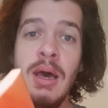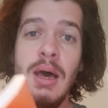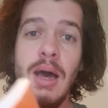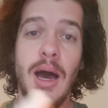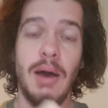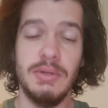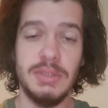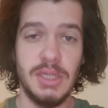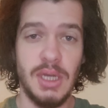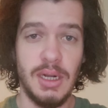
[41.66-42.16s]

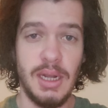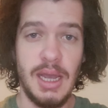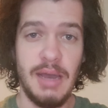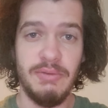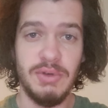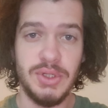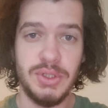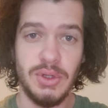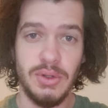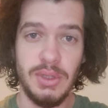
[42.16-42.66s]
I was going to
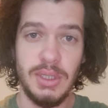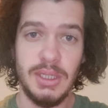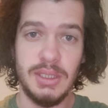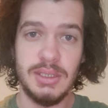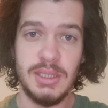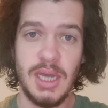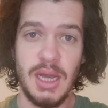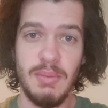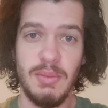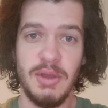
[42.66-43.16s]
have a Shirley
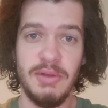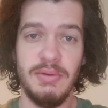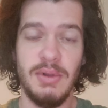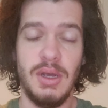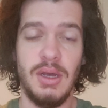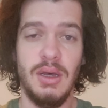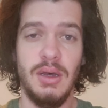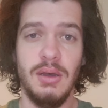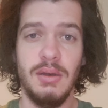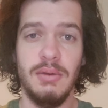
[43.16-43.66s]
assignment
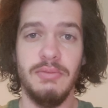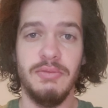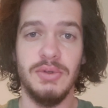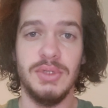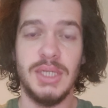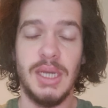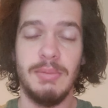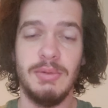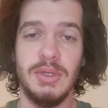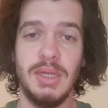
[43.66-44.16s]
for
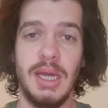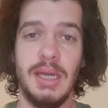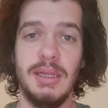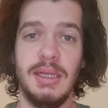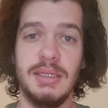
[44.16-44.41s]
Chapter 9,